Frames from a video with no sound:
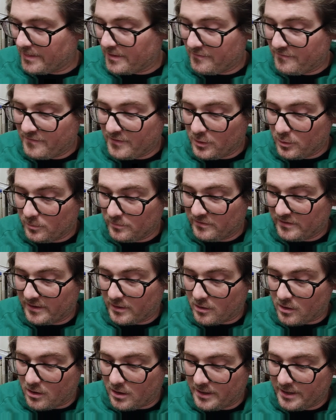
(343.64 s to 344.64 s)
films that
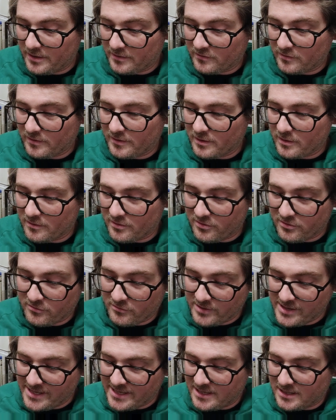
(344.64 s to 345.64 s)
are on here, so there are
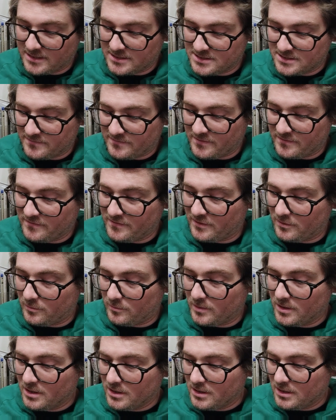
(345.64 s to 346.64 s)
3 cuts of the
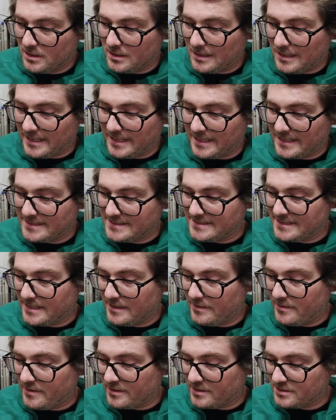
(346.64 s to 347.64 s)
film. Like I
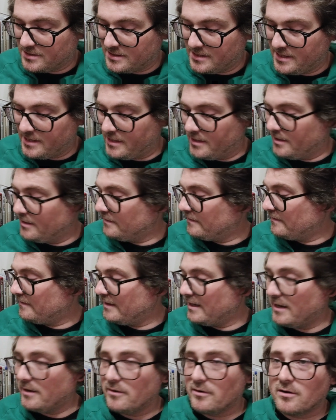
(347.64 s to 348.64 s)
said, there's the
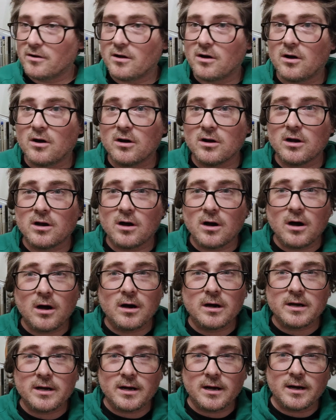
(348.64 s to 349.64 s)
standard Hong
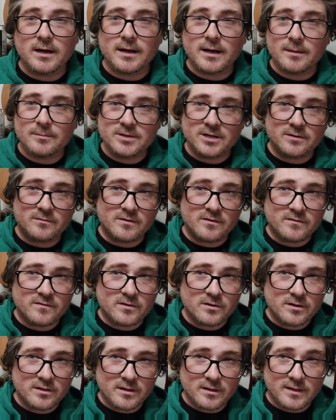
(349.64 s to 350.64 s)
Kong cut. I'm going to
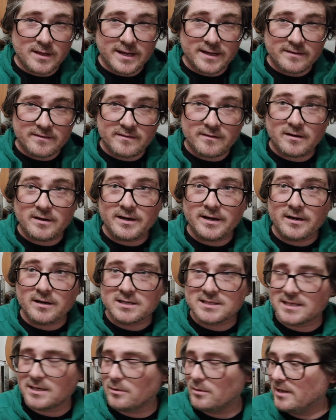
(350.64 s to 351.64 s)
refer to the lengths on here
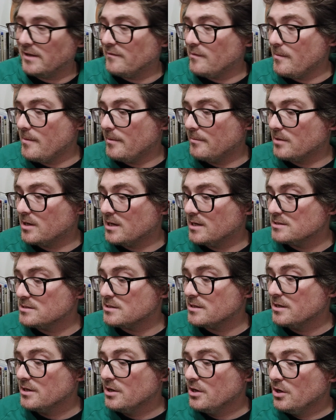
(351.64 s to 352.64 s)
because I don't have it
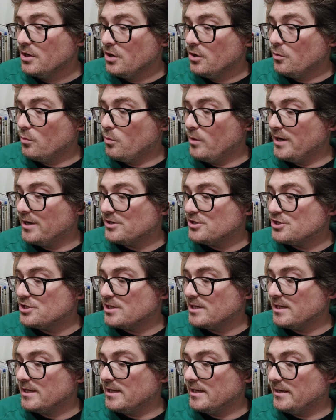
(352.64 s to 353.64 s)
memorized,
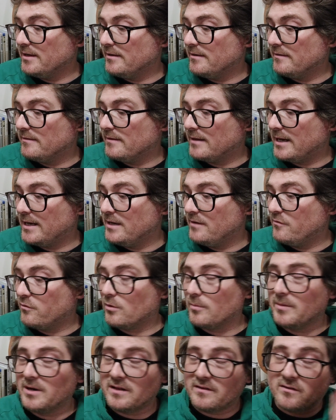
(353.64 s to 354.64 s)
which is
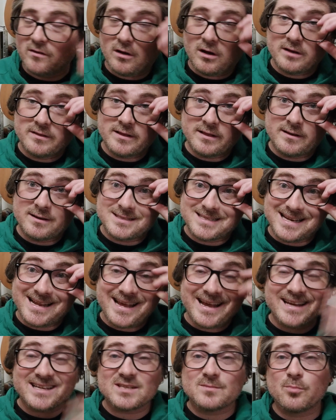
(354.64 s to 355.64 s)
94 minutes long. Then there's an
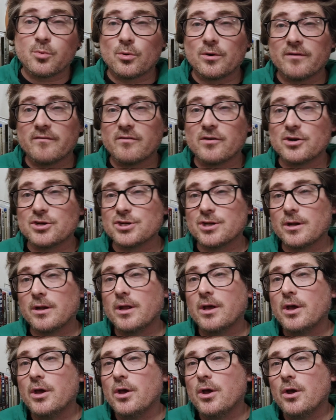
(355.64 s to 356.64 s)
export version,
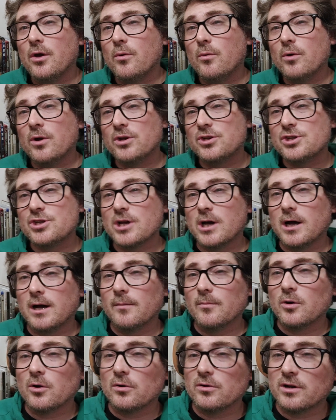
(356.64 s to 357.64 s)
which
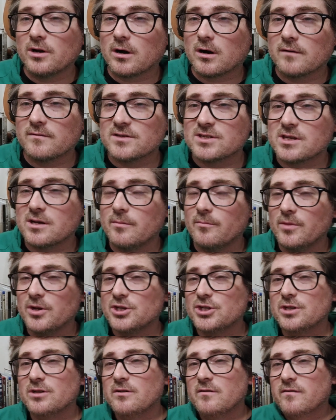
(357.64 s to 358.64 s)
Golden Harvest
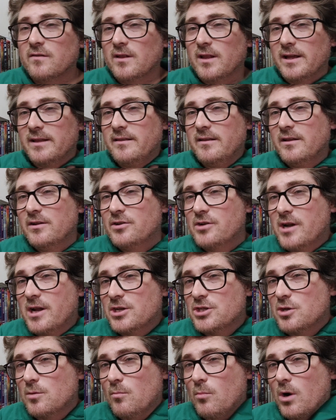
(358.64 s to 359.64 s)
commissioned for like the
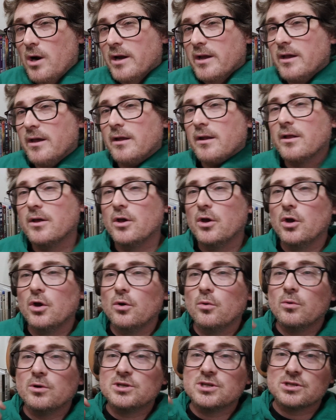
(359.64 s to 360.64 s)
international market,
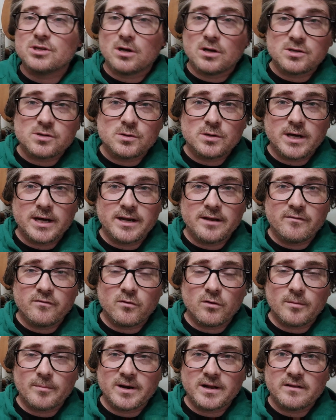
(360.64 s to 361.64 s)
which is also
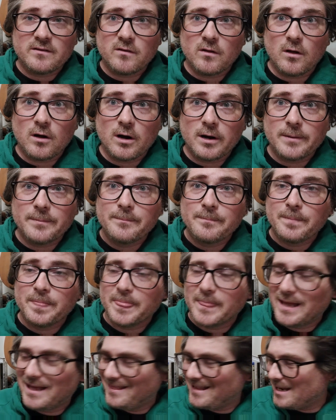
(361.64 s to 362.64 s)
94 minutes long.
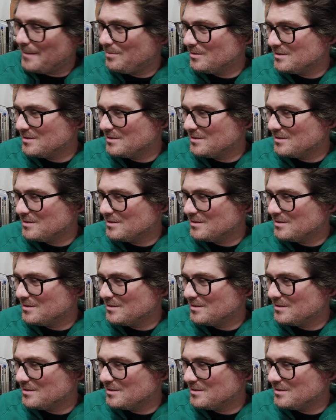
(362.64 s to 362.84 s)
And I